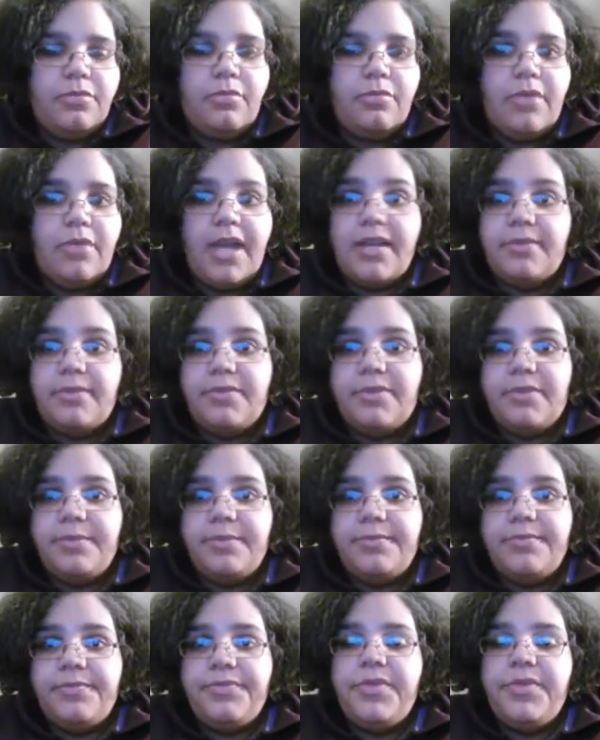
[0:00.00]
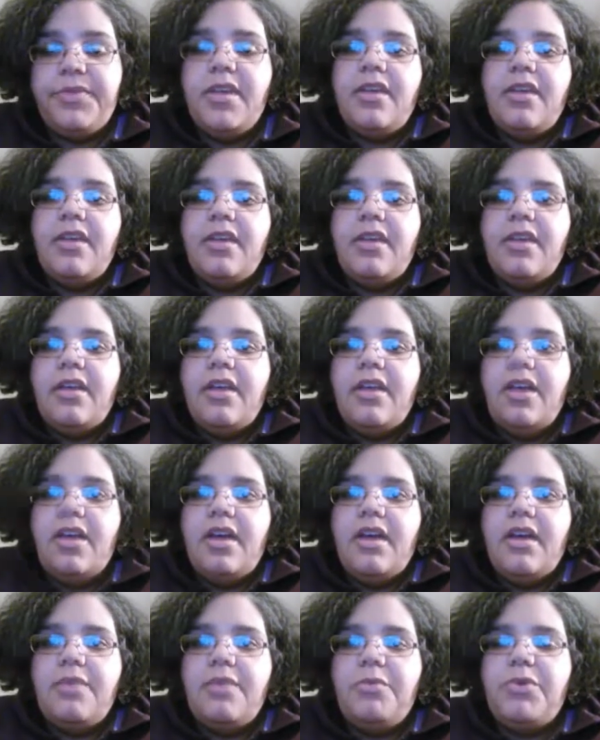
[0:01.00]
items.
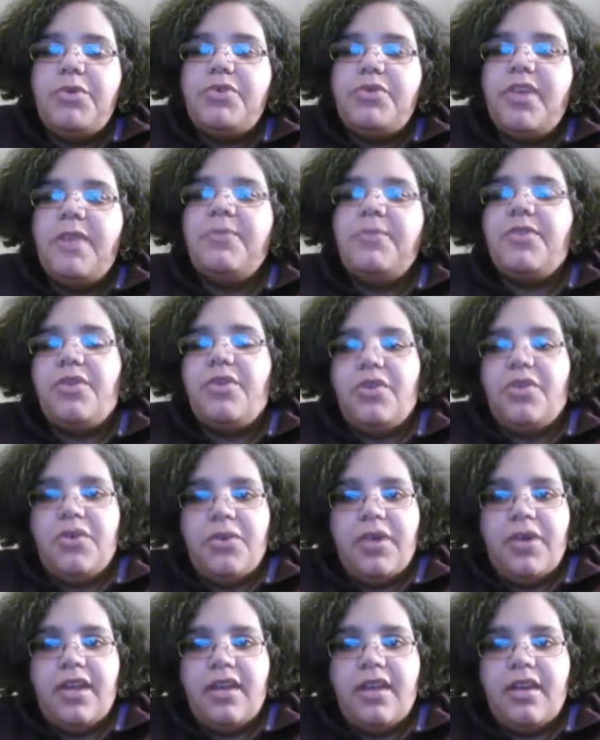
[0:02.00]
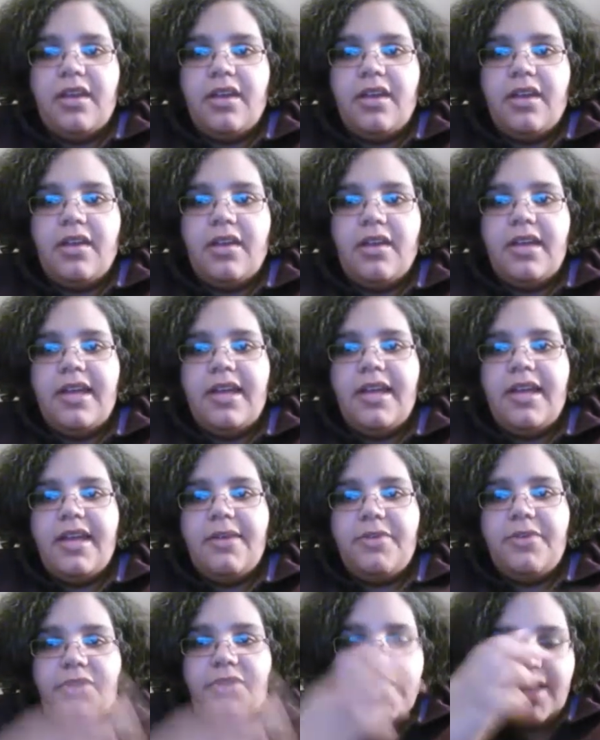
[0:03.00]
Most games are annoying
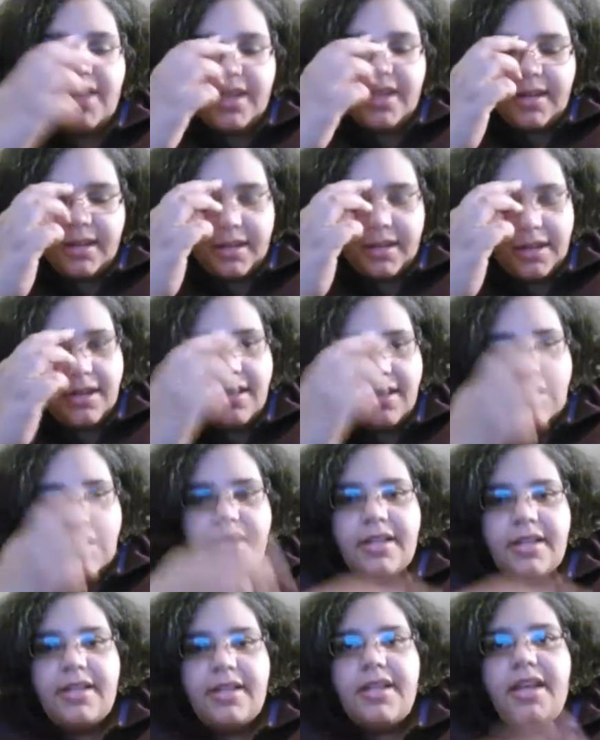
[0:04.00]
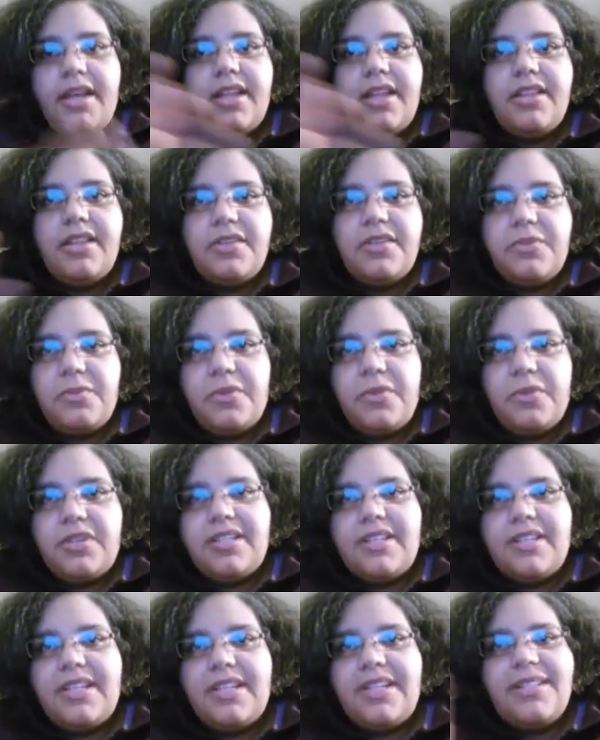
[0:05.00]
with that, and this
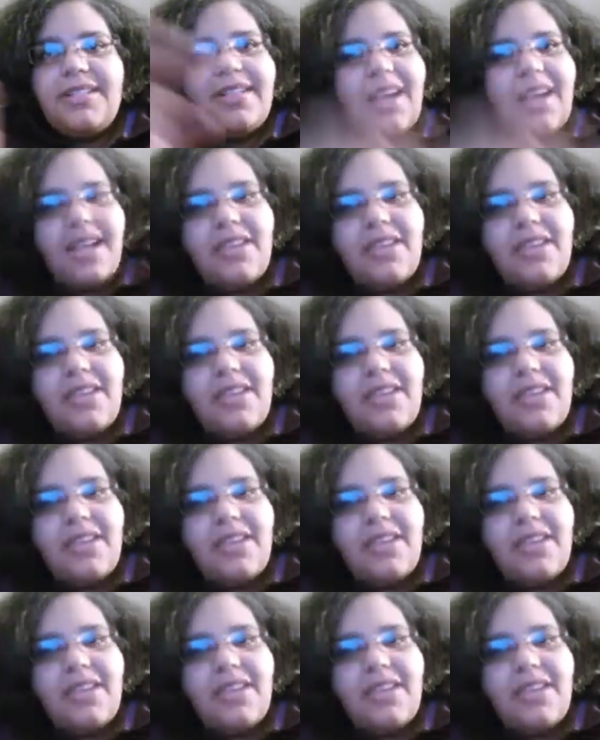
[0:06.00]
one it's kind